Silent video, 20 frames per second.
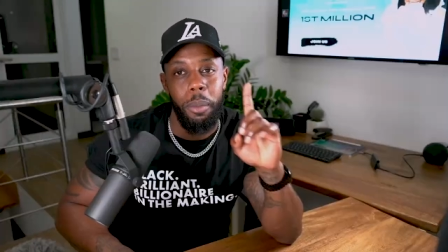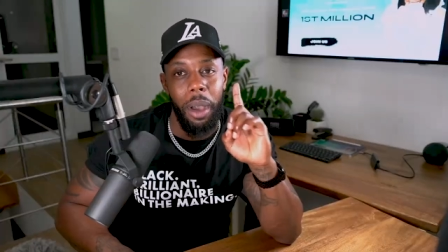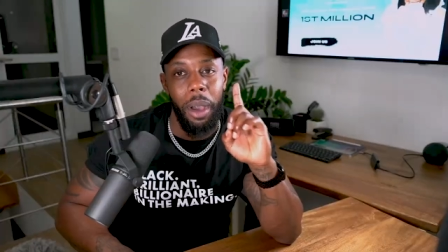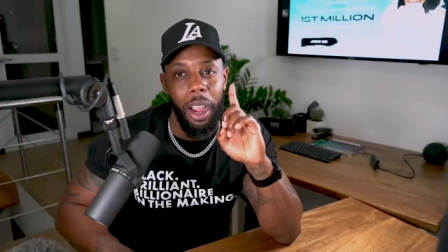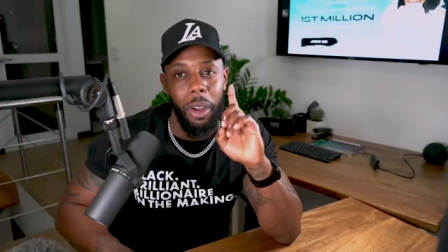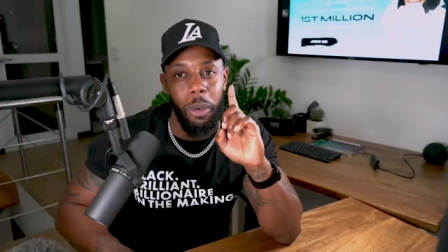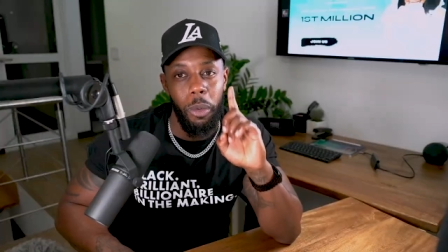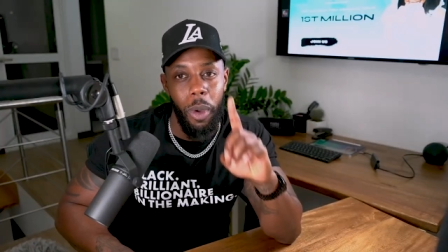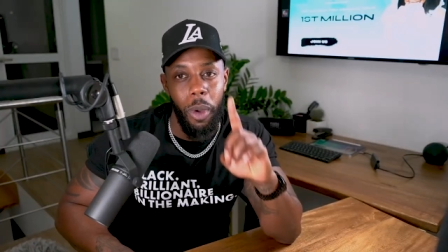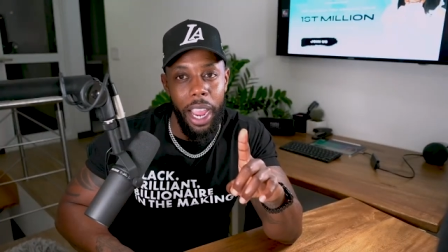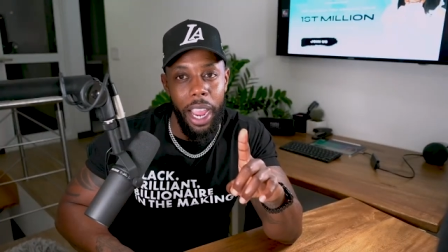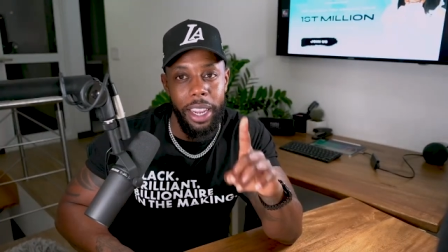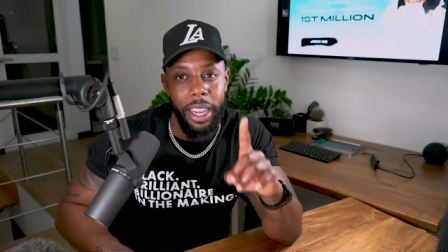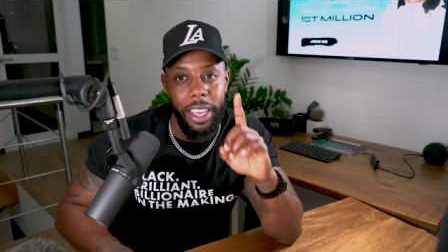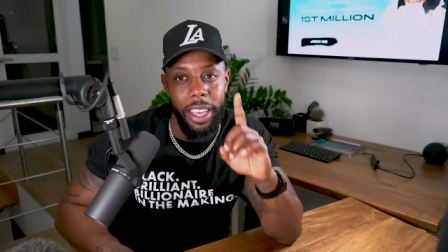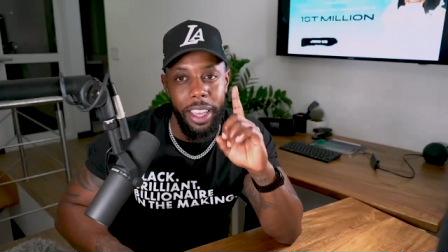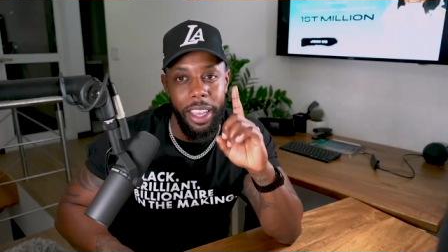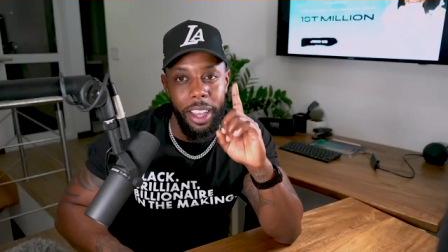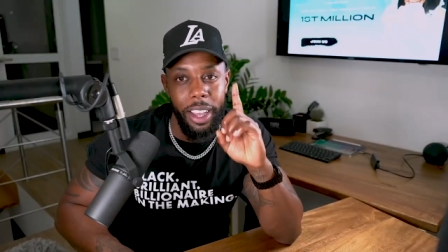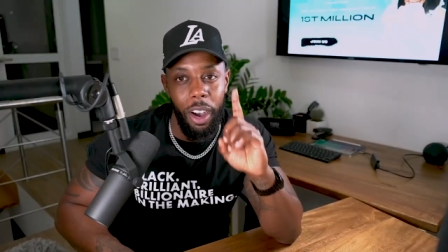by
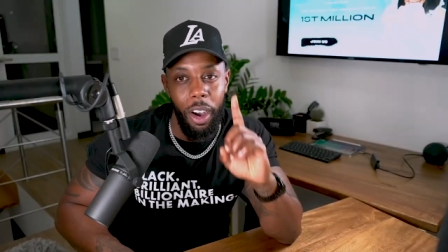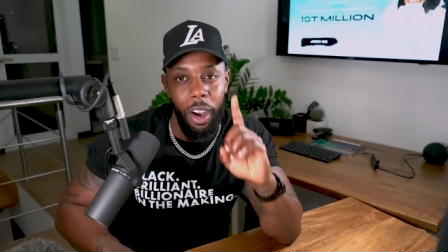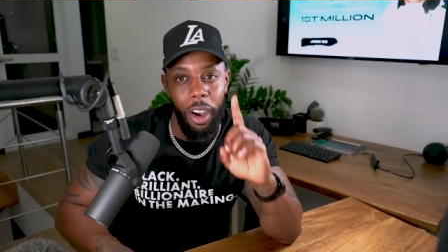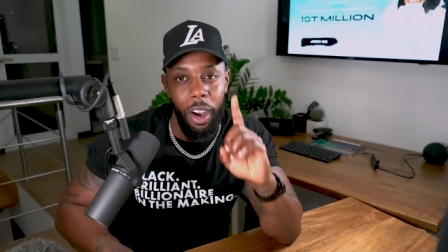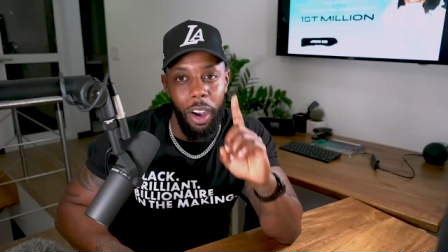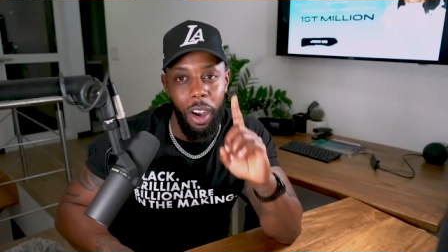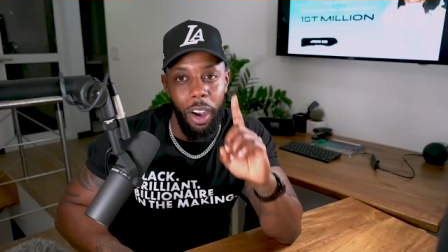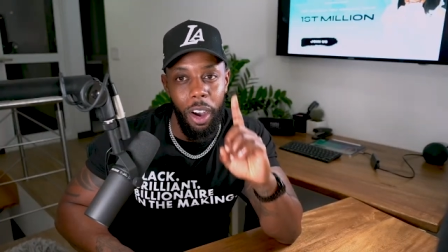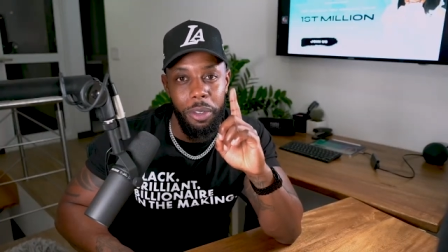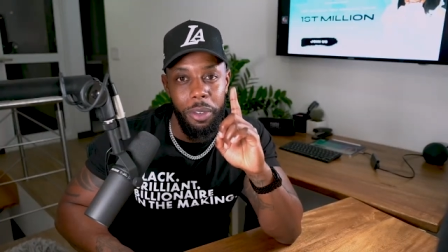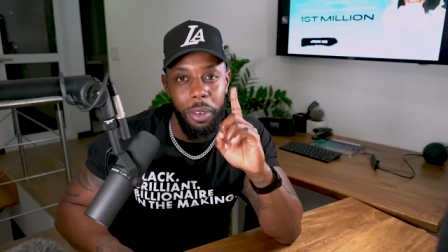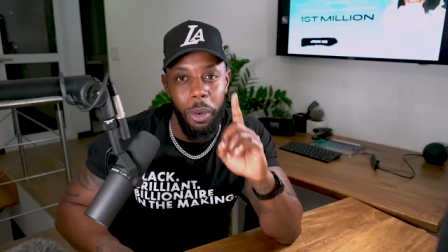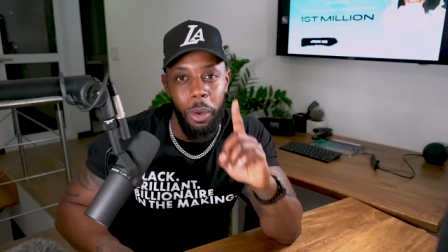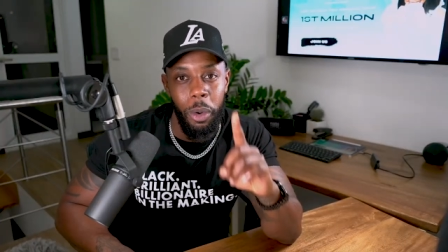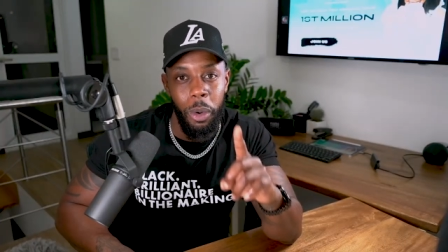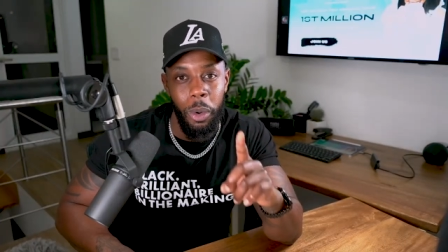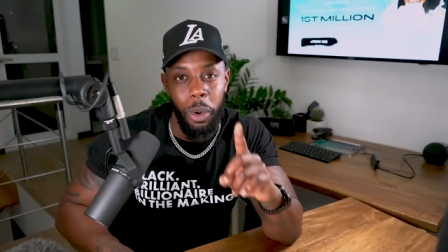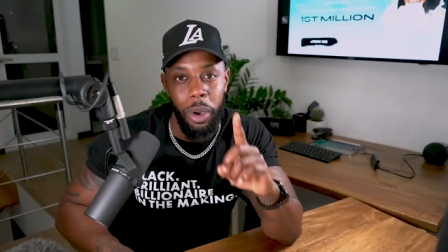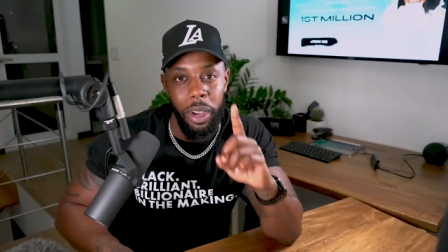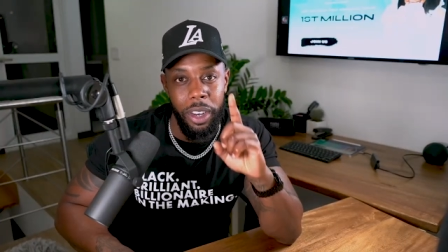writing it off
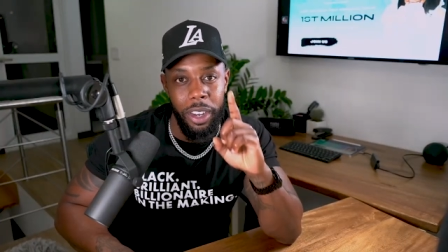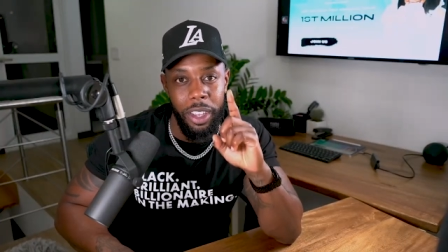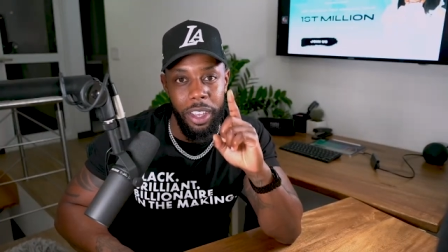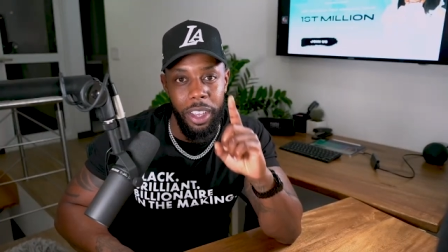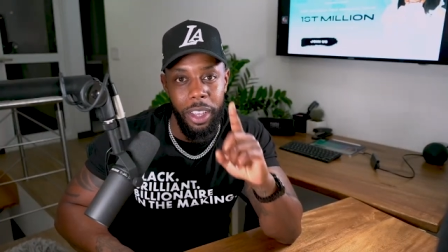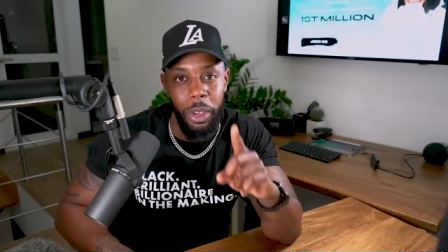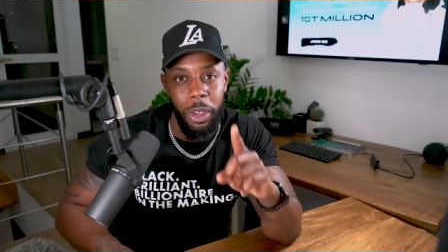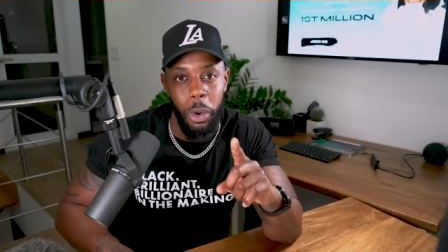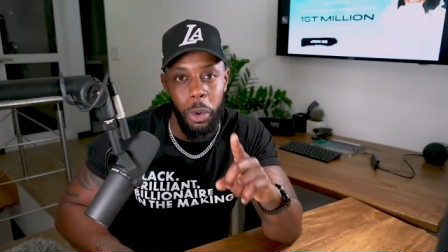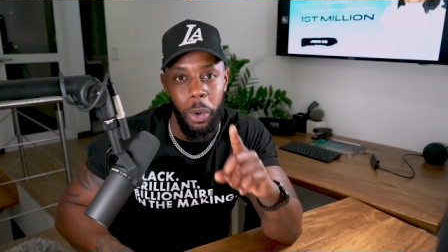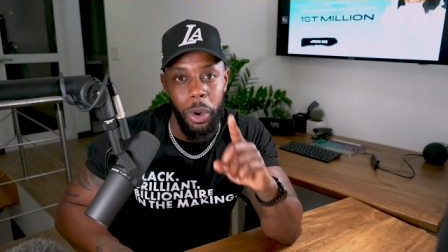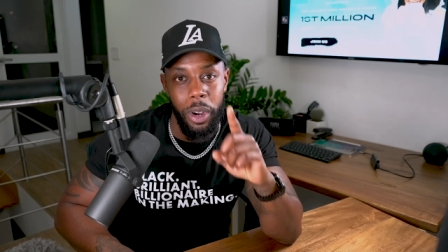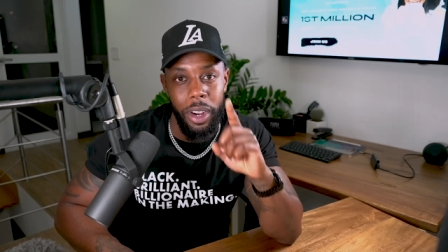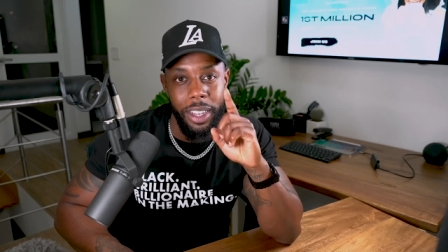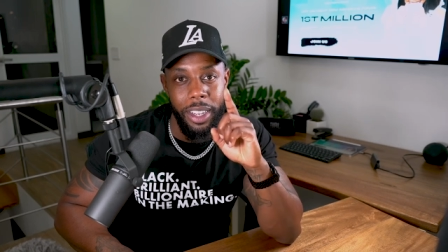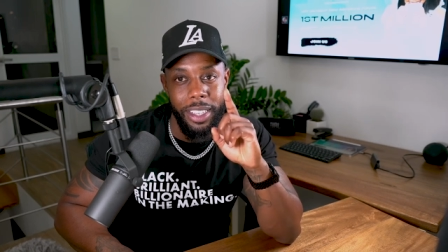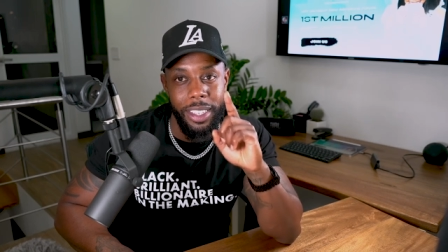on your